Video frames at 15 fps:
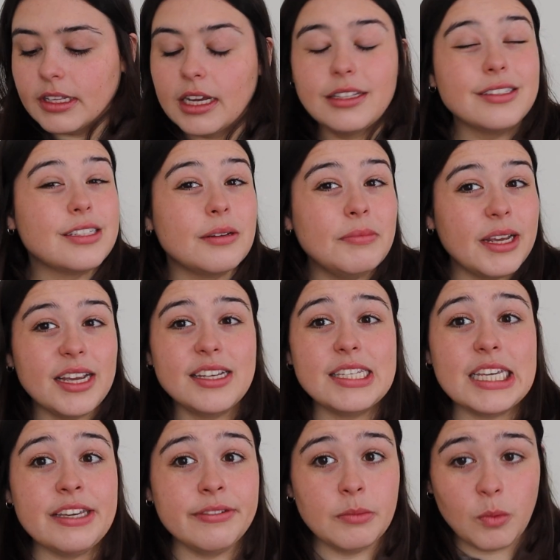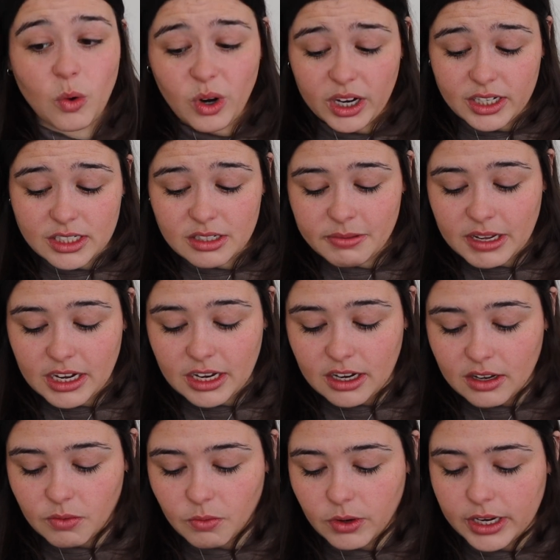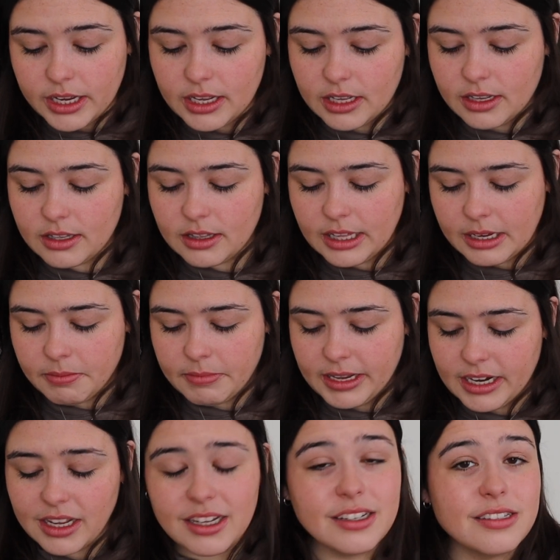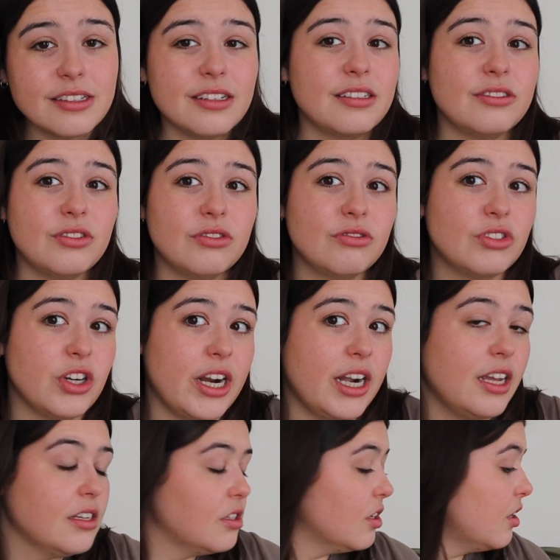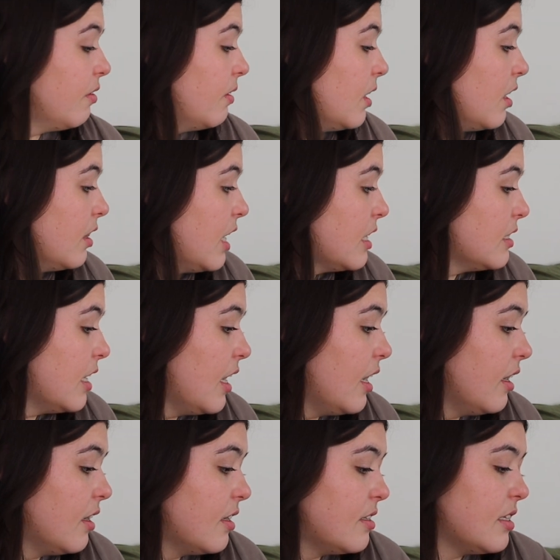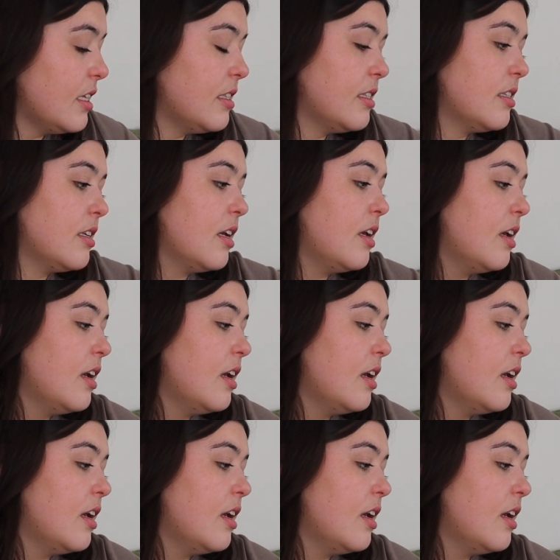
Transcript: And some days even more, depending on what like meetings and trainings are going on that day, because